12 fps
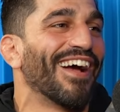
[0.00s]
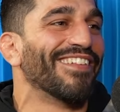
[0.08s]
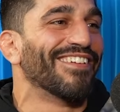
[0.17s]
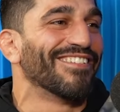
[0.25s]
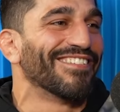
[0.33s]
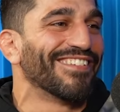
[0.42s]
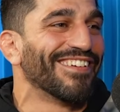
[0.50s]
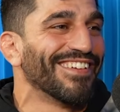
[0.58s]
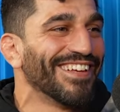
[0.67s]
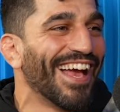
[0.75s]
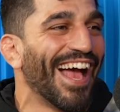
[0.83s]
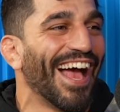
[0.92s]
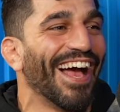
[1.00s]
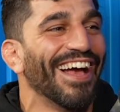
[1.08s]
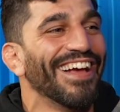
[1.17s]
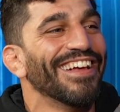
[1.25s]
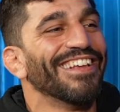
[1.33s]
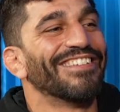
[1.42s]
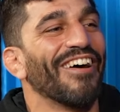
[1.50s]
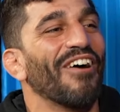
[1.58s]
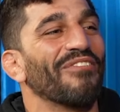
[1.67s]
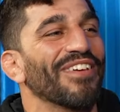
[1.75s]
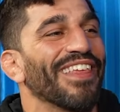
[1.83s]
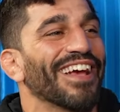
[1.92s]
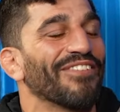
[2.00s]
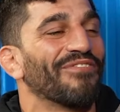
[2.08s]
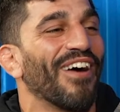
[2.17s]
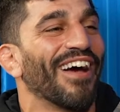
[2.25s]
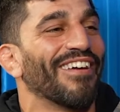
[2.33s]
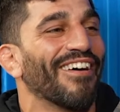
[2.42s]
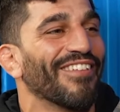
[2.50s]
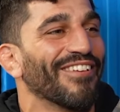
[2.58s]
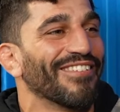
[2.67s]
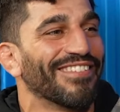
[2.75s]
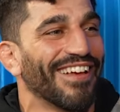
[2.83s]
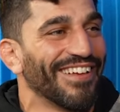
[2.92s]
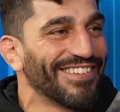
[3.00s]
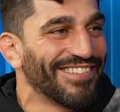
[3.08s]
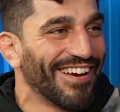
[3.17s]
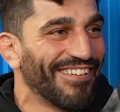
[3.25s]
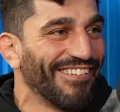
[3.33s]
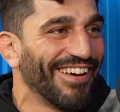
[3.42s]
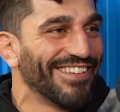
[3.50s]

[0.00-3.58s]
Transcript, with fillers: those. To yeah. So hopefully they can find all those uh, steroids